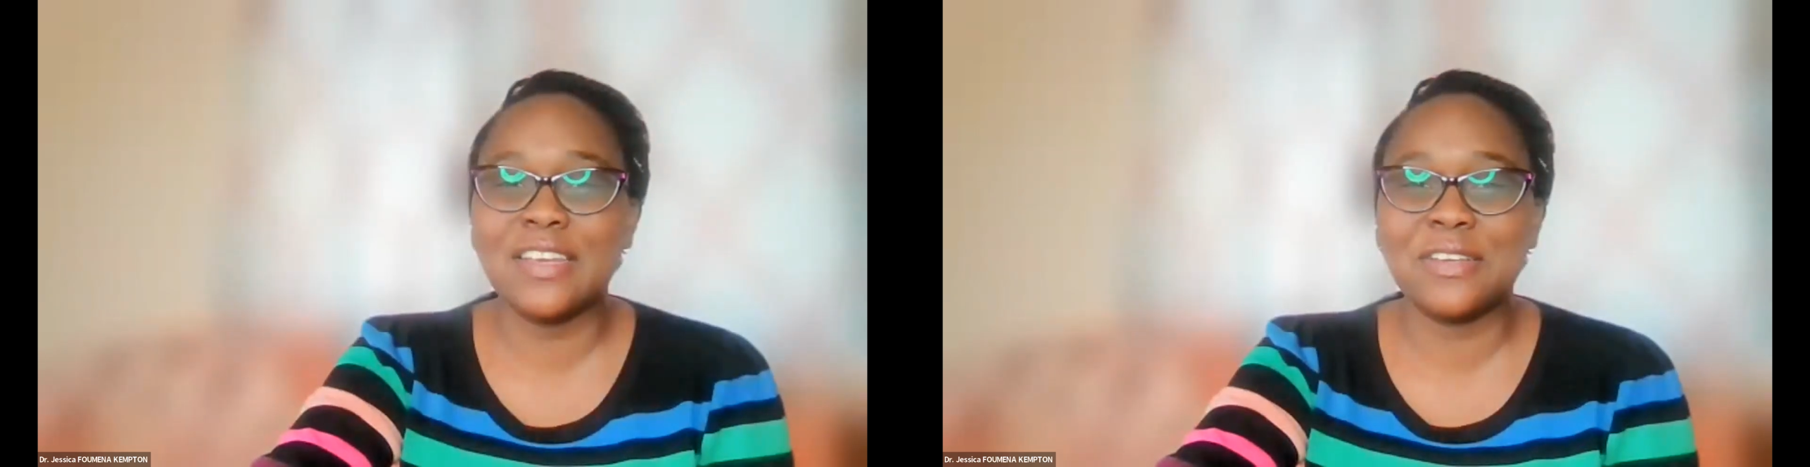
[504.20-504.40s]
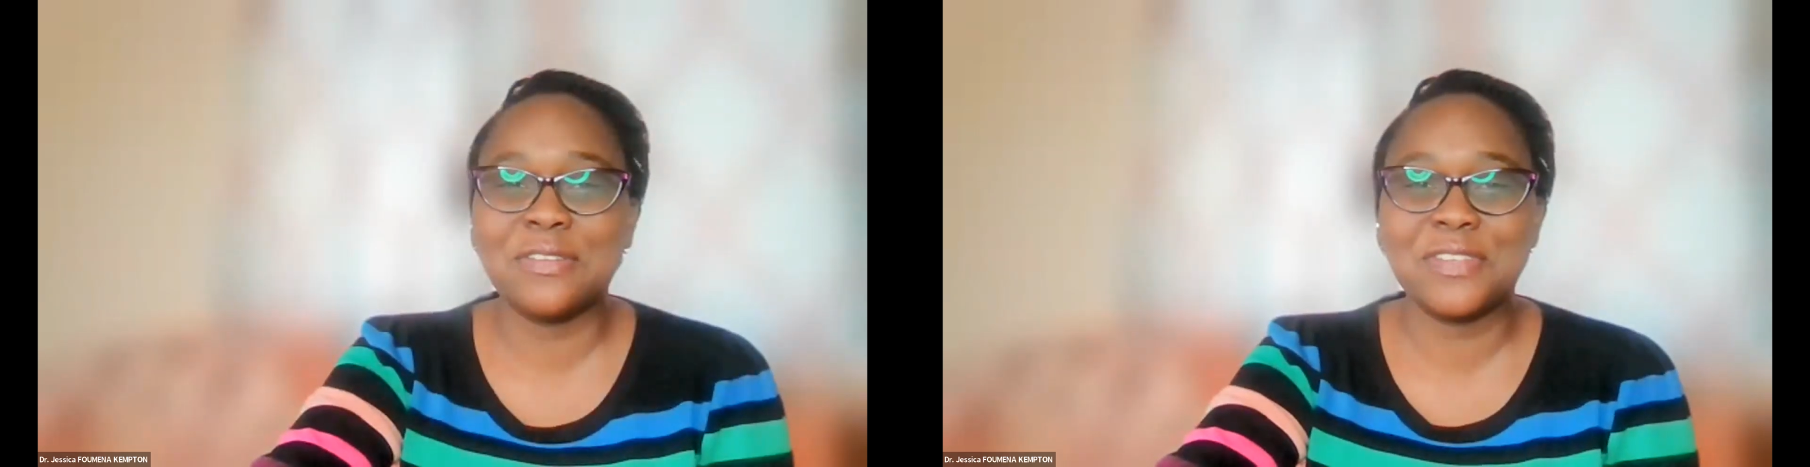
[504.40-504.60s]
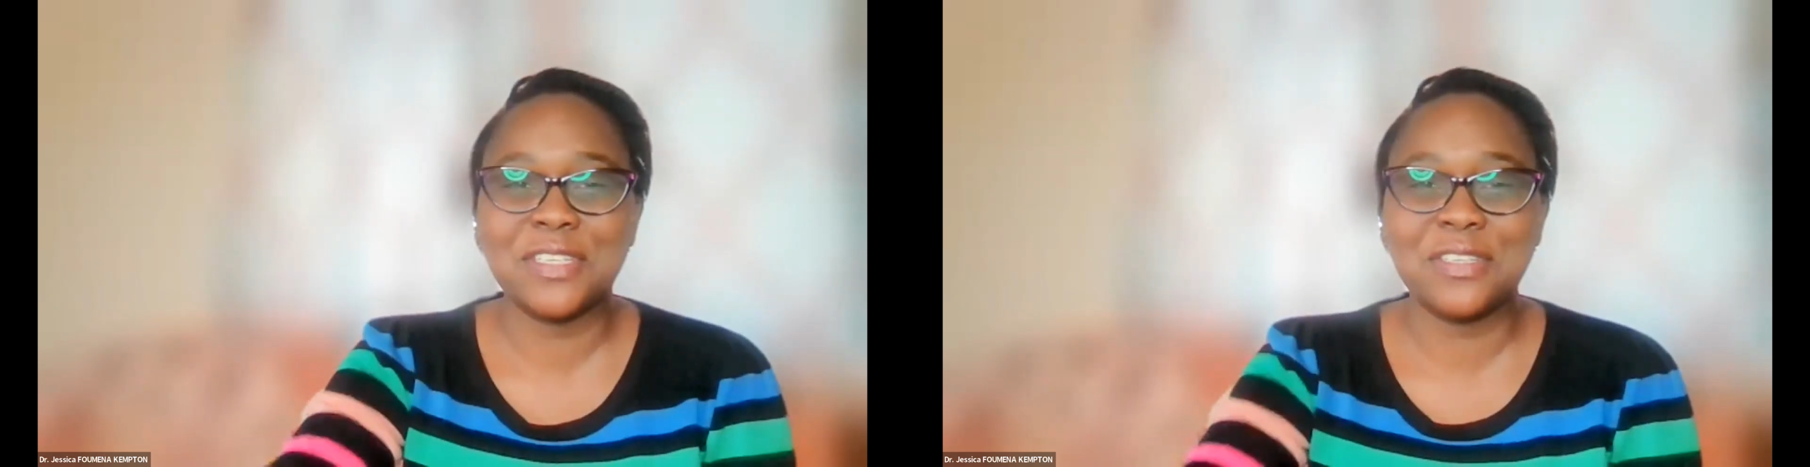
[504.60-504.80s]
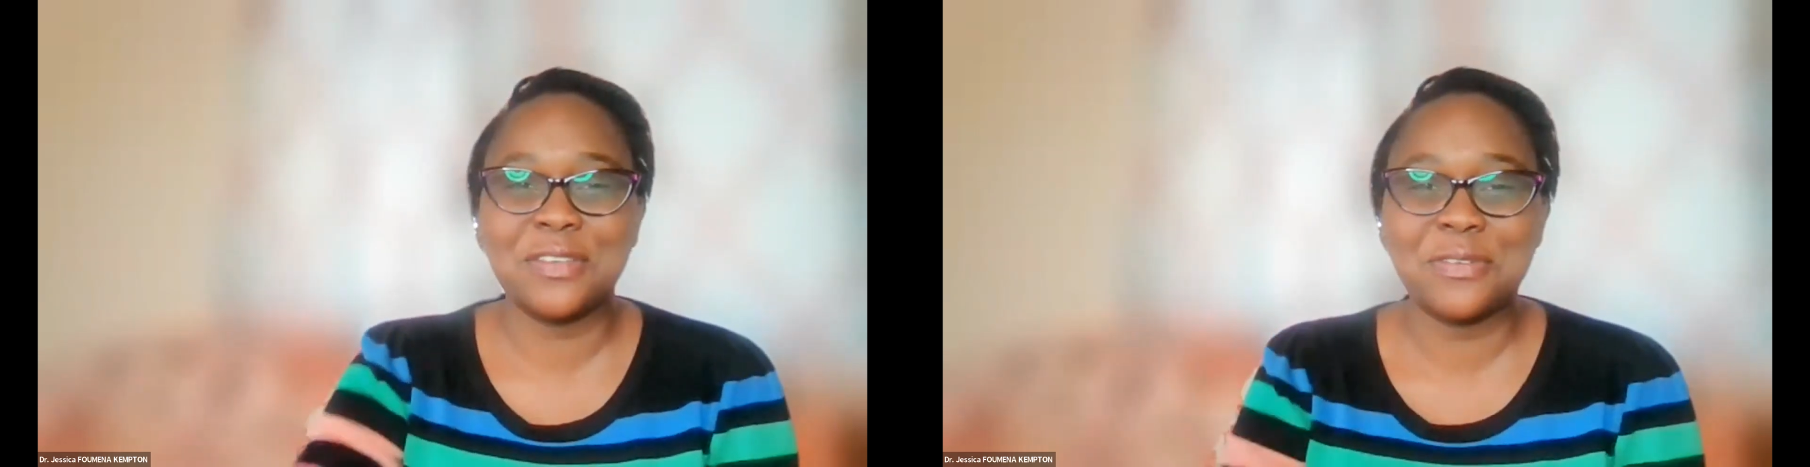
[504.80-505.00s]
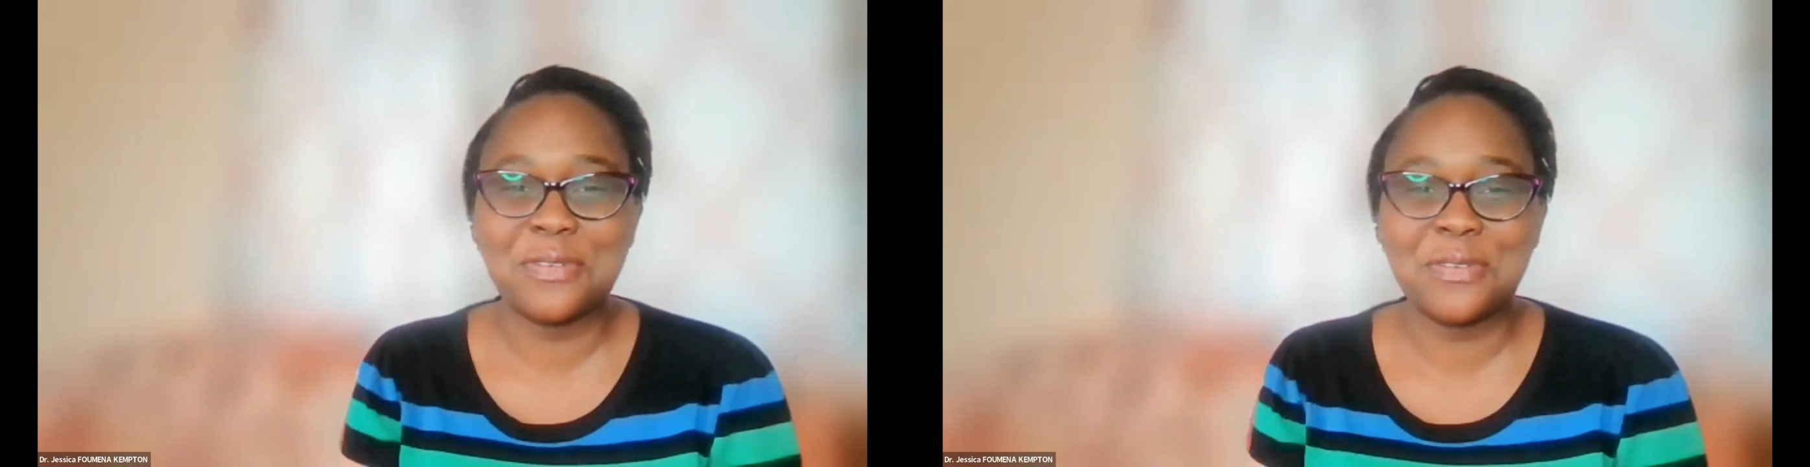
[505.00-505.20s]

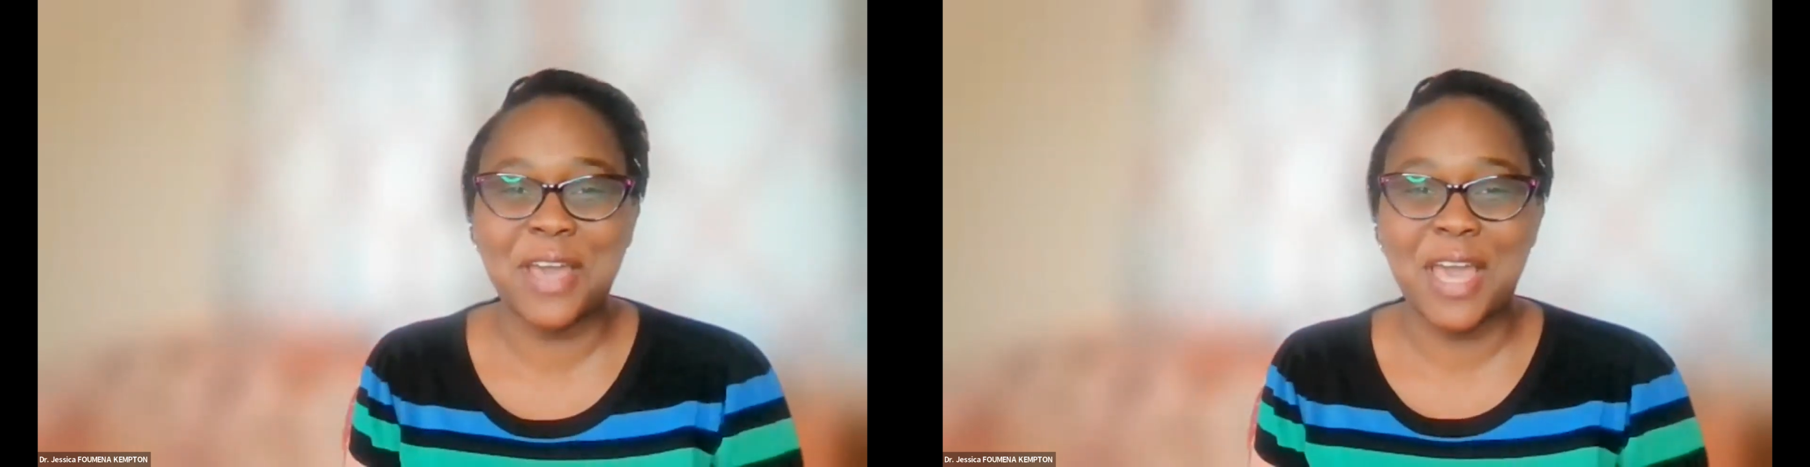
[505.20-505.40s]
video,